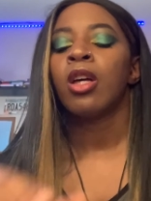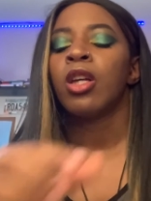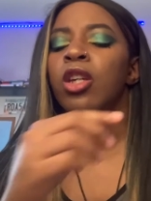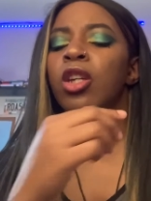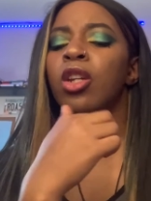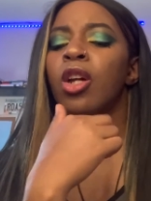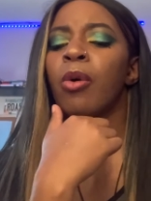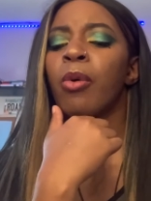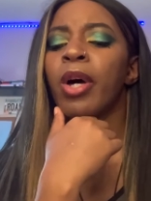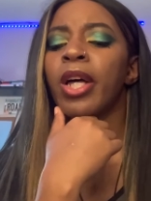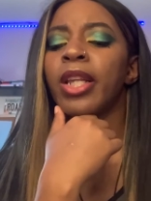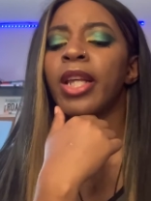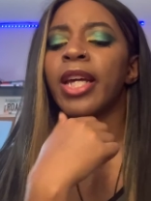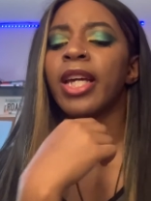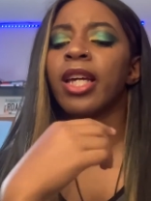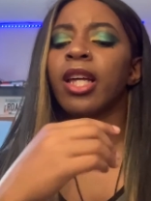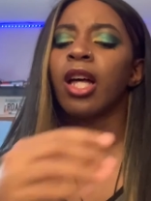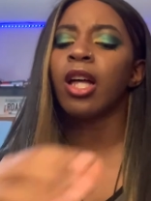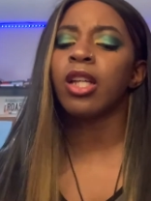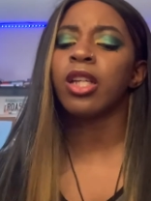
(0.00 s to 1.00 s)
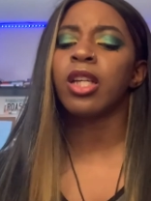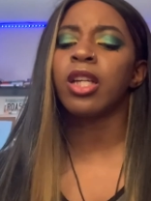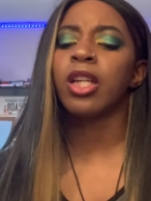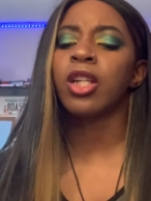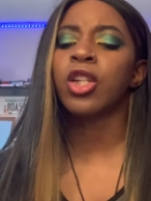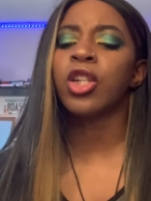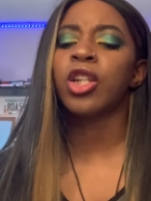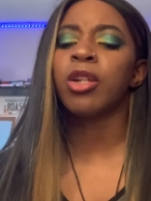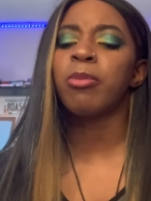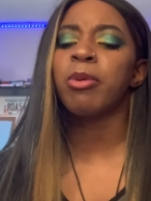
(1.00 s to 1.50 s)
You know what? Like,
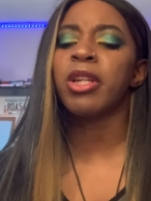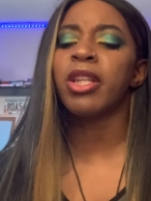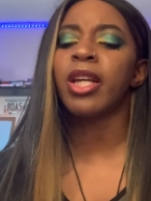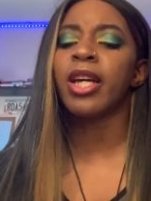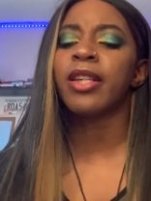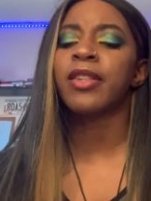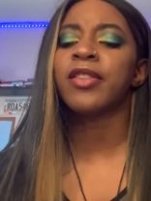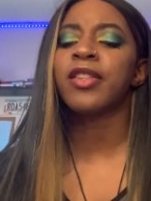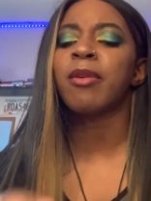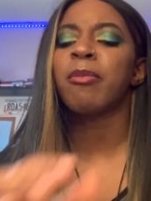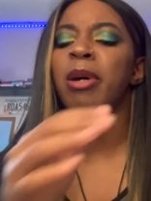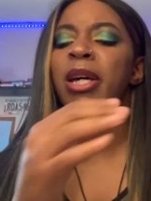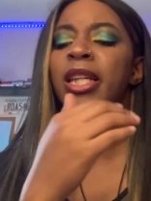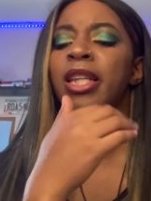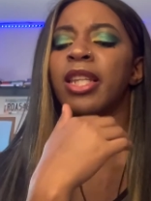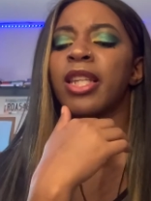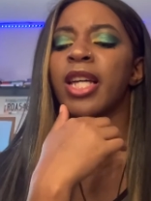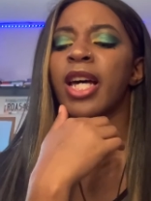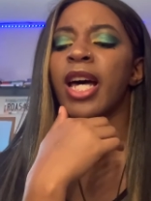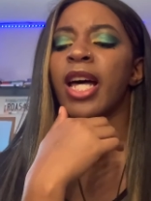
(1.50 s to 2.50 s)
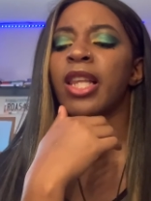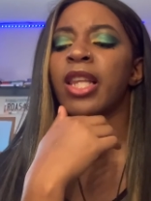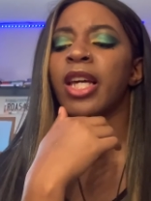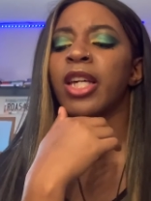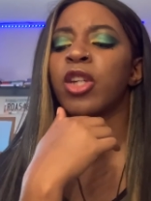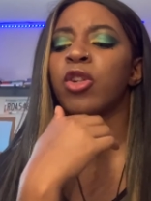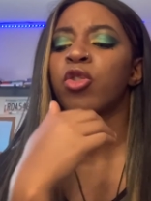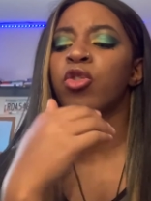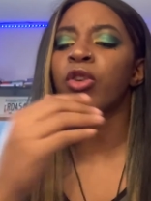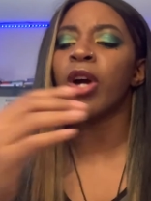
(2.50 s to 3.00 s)
it could be like somebody that,
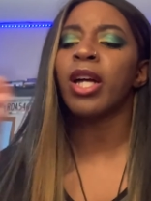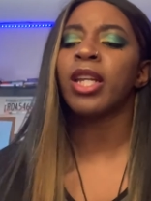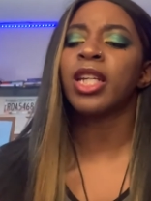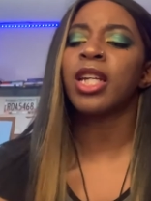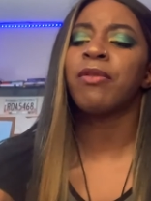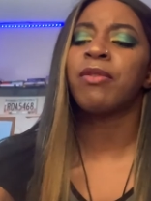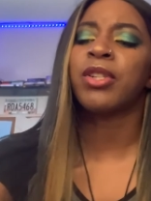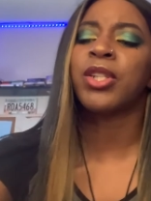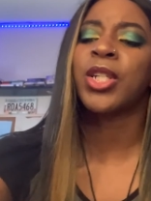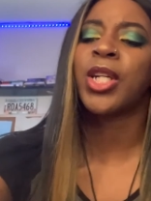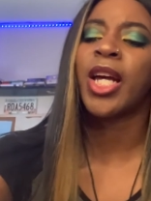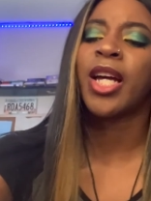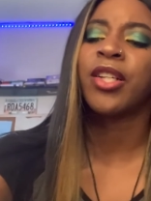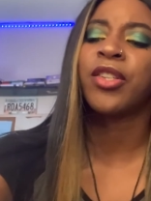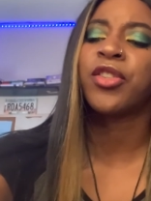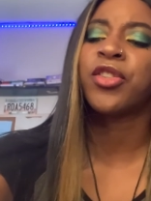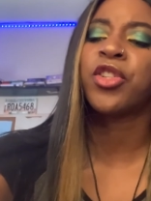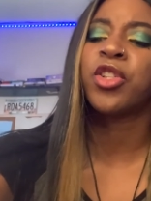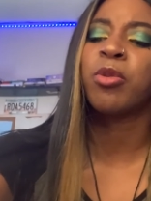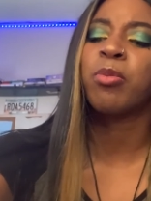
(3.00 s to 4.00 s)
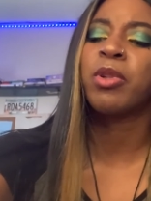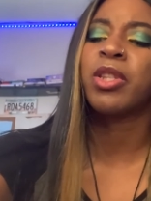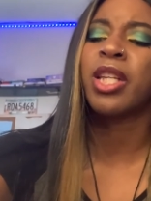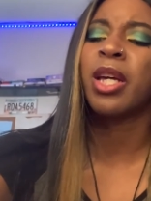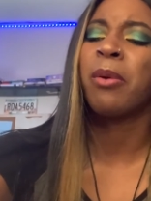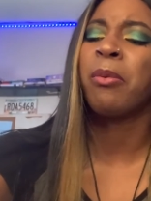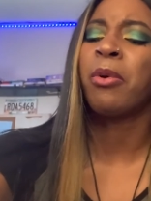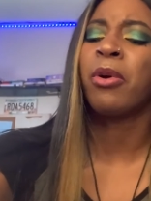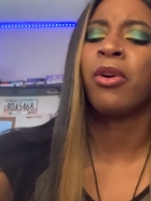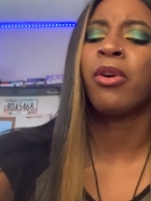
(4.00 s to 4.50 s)
like, you try to give a chance to, but
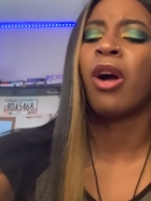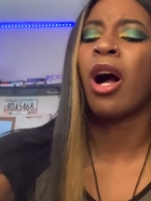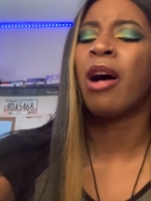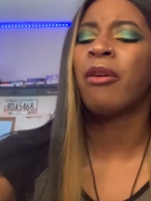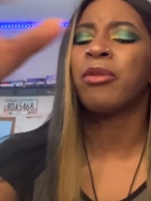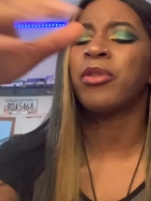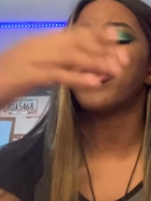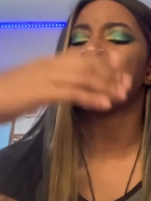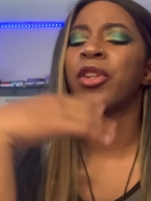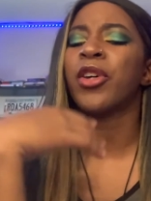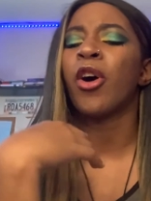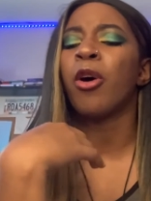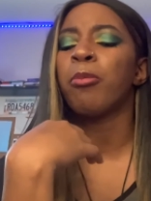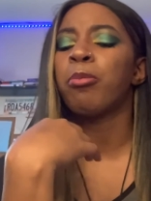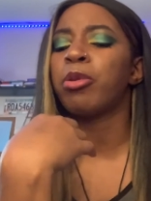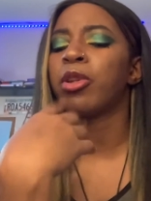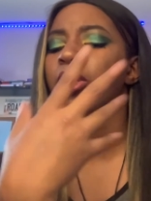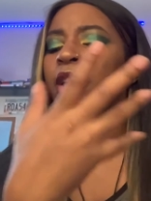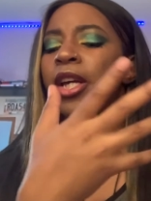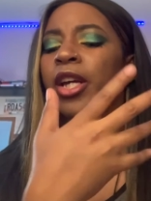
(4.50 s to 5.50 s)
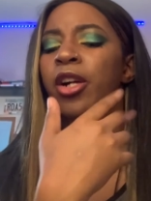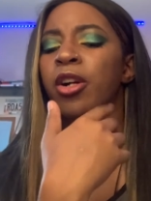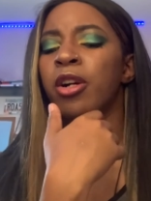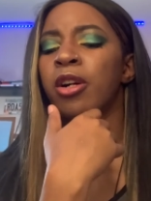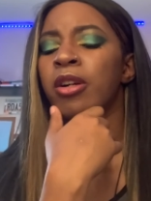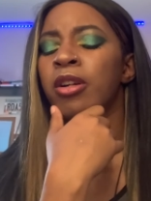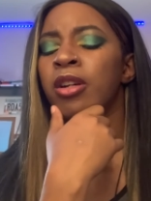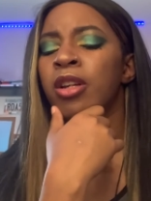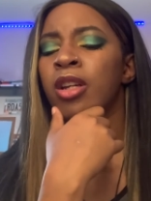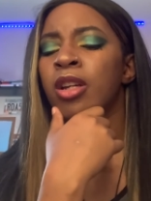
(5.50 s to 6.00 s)
they were obviously on
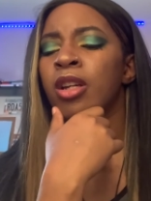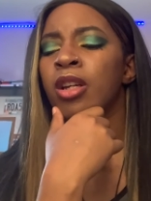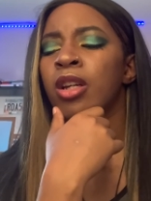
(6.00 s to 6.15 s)
player